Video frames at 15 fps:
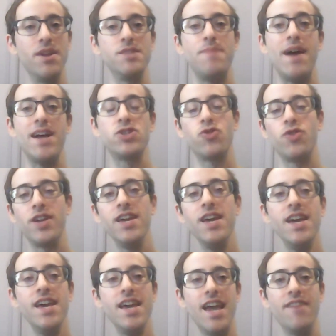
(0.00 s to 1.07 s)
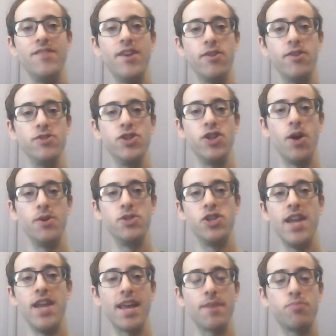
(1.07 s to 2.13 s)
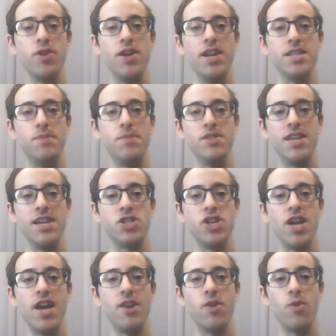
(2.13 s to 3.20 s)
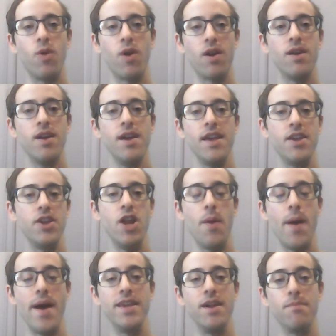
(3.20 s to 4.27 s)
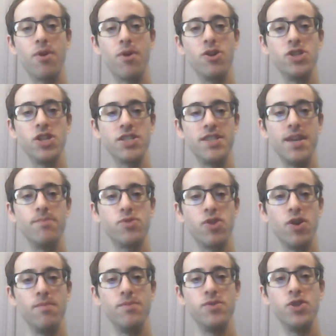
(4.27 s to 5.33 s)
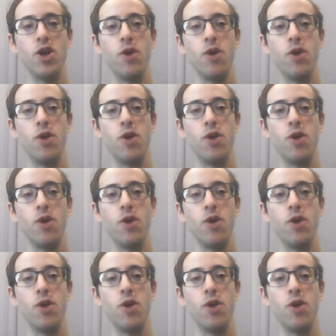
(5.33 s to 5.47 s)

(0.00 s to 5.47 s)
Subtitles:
But especially if there's a genetic predisposition or any emerging symptoms,